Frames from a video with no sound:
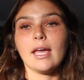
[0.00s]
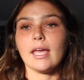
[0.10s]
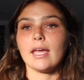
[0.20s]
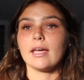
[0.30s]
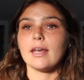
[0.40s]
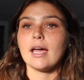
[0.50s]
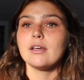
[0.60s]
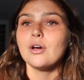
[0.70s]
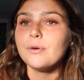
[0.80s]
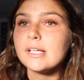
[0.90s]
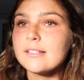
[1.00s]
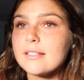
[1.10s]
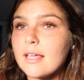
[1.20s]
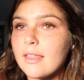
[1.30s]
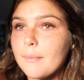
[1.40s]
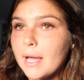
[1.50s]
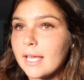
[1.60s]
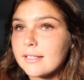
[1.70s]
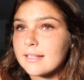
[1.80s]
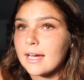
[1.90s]
And I notice that my
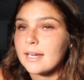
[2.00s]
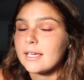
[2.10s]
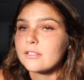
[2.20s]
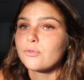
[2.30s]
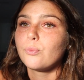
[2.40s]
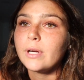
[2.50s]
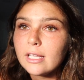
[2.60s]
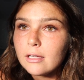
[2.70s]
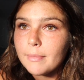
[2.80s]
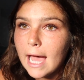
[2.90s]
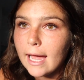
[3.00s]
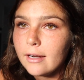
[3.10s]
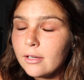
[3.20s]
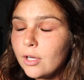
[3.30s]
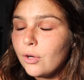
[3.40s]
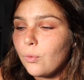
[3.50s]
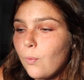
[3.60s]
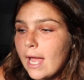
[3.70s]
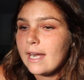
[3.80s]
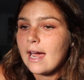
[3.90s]
anxiety gets really bad
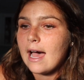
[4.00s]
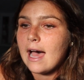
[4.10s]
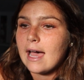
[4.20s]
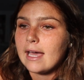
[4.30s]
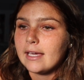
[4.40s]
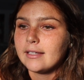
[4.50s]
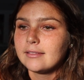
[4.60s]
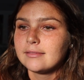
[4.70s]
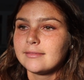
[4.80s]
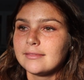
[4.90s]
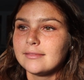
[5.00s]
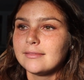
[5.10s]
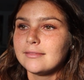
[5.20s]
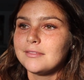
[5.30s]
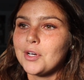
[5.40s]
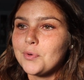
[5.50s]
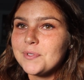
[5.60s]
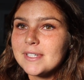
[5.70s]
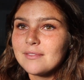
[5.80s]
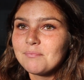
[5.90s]
when I
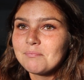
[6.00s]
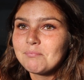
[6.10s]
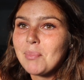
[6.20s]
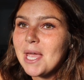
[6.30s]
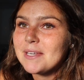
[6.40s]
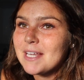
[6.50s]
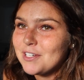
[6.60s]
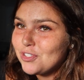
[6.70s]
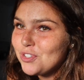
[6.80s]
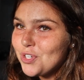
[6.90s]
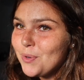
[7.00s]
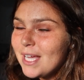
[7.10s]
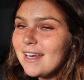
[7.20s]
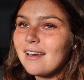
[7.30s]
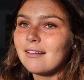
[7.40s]
don't pay attention to it.